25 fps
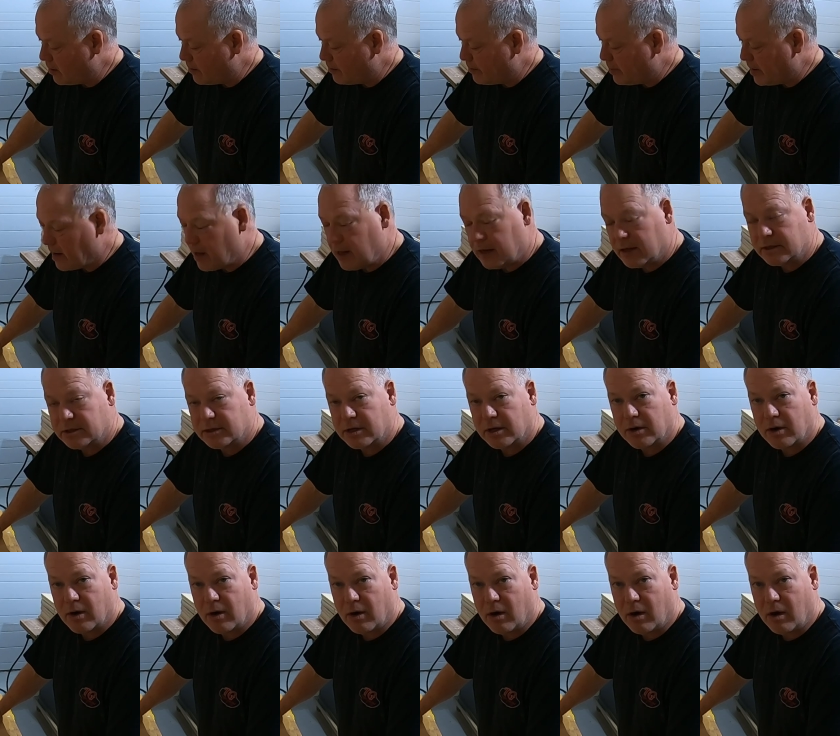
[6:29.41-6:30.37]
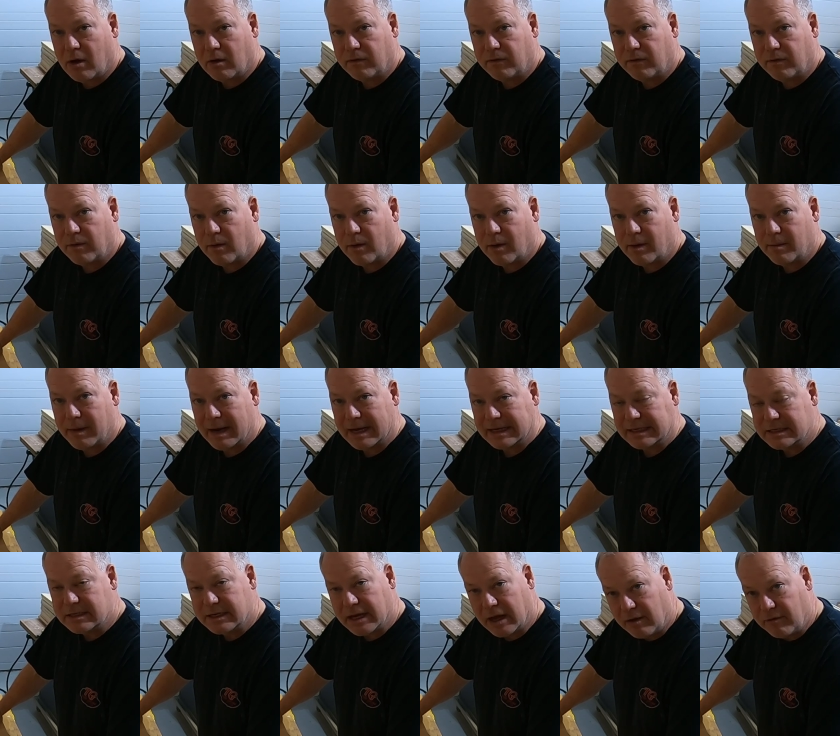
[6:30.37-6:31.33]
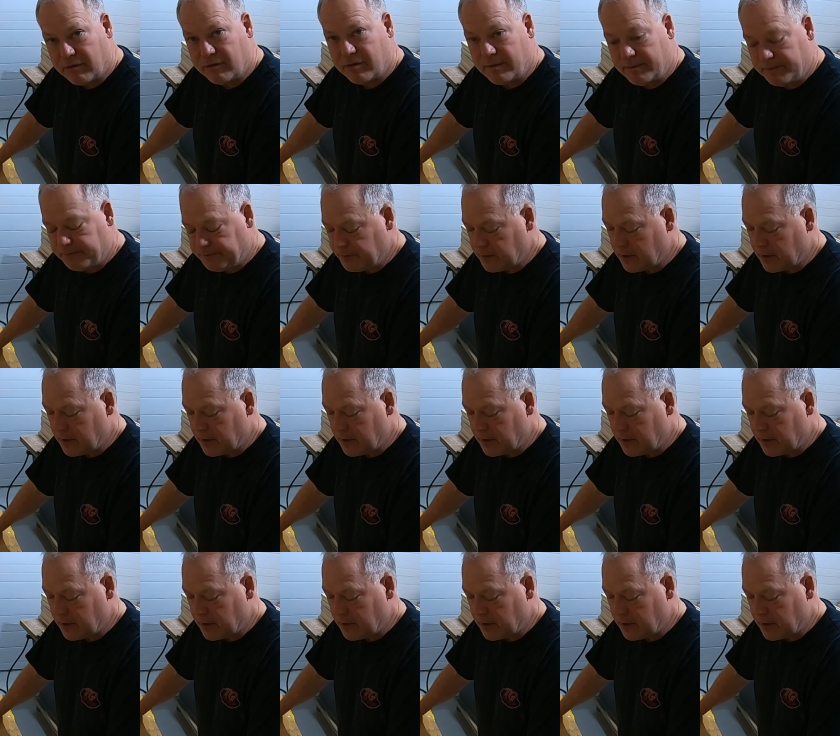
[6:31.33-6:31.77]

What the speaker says: pallets are all for myself.